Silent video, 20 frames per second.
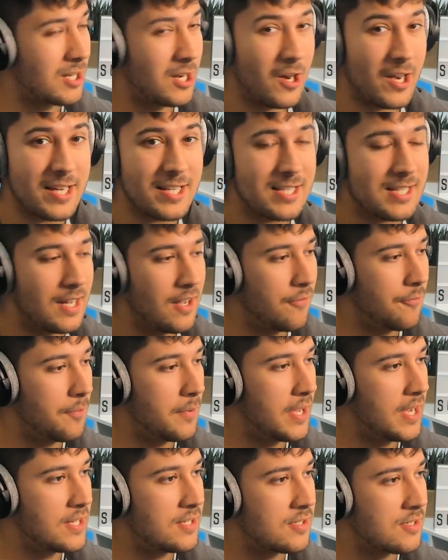90
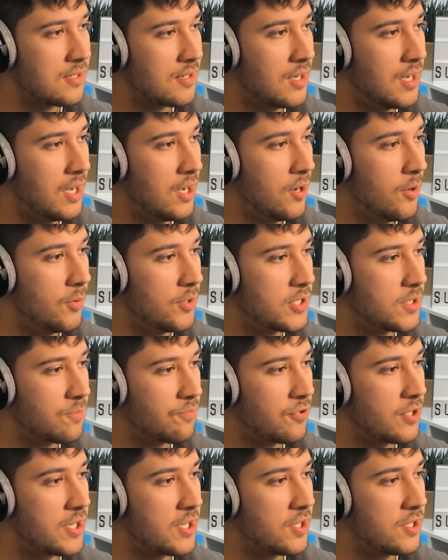FPS, which is
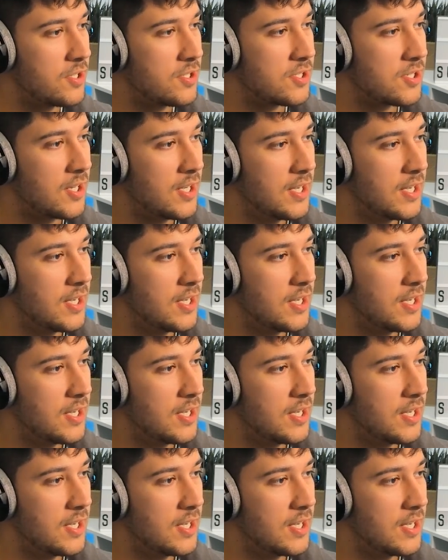pretty good.